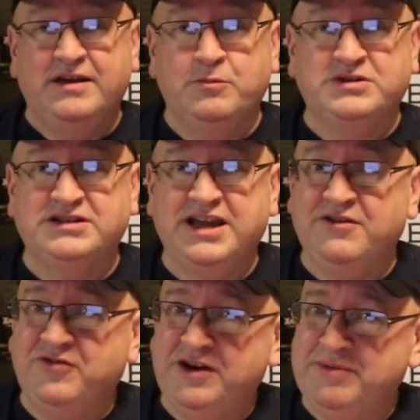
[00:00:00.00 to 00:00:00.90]
which is kind
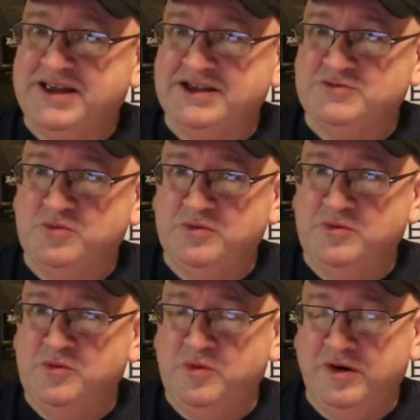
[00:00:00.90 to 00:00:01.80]
of funny because
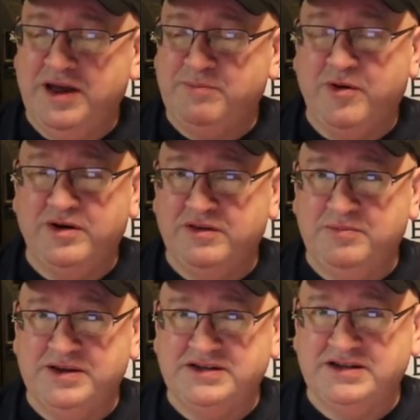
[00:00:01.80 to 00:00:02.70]
we're not part of the
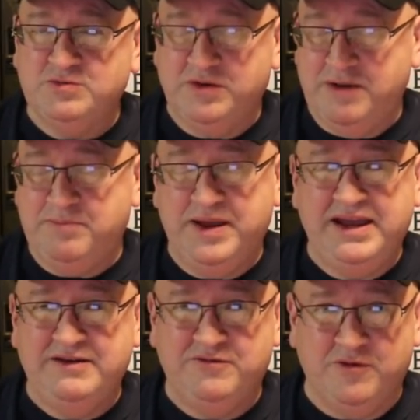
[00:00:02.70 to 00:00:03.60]
business. We're not
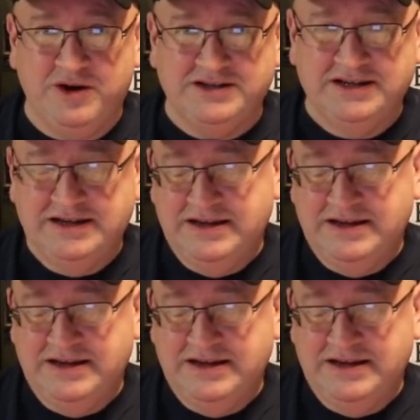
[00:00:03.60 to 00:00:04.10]
paid for it.